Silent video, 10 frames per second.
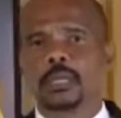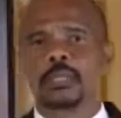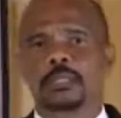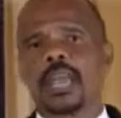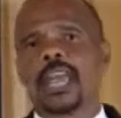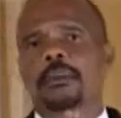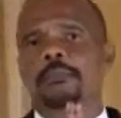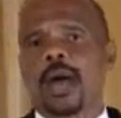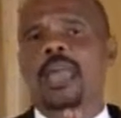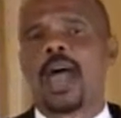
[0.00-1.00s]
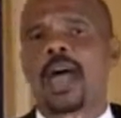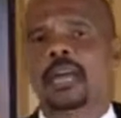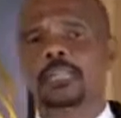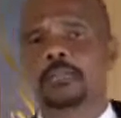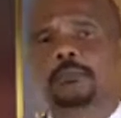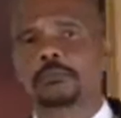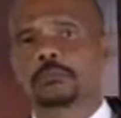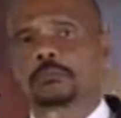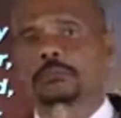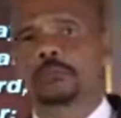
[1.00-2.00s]
Take my hand,
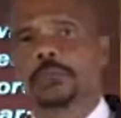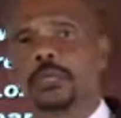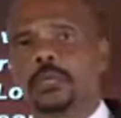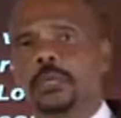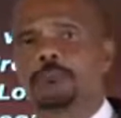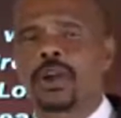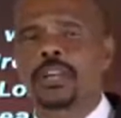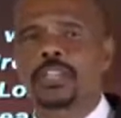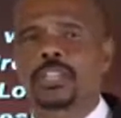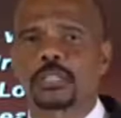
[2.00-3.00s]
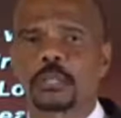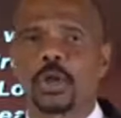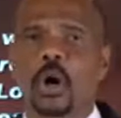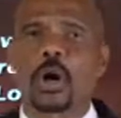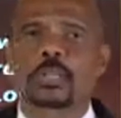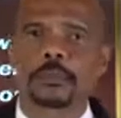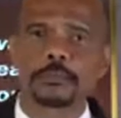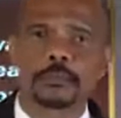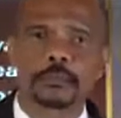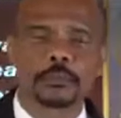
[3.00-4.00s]
precious Lord,
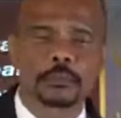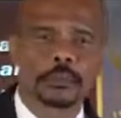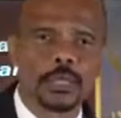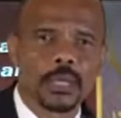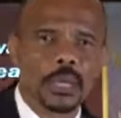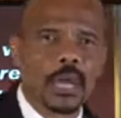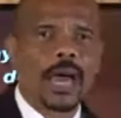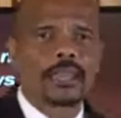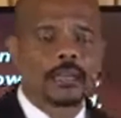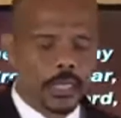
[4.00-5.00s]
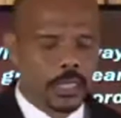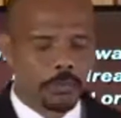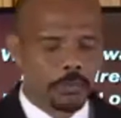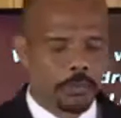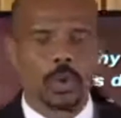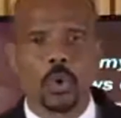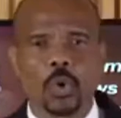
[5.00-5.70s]
and lead me home.